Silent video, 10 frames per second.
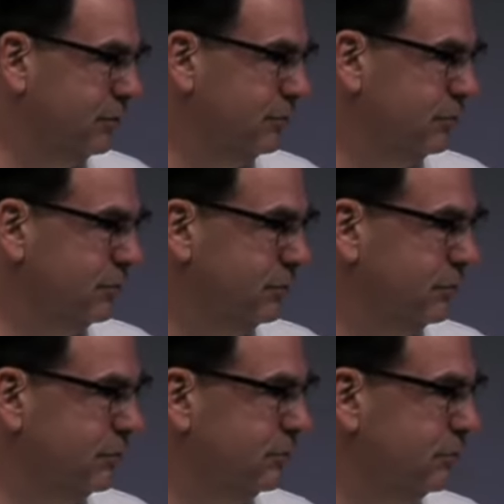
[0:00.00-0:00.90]

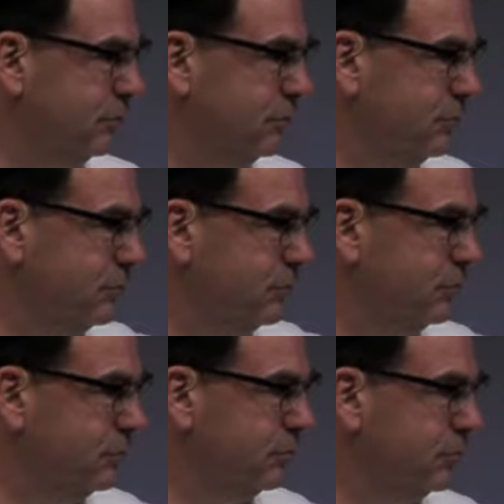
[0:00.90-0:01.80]

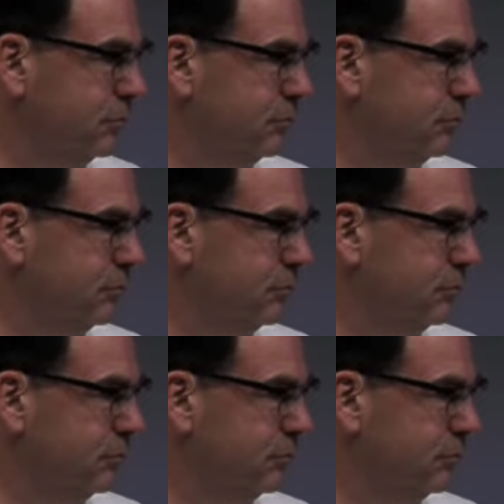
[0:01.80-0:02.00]
[no speech]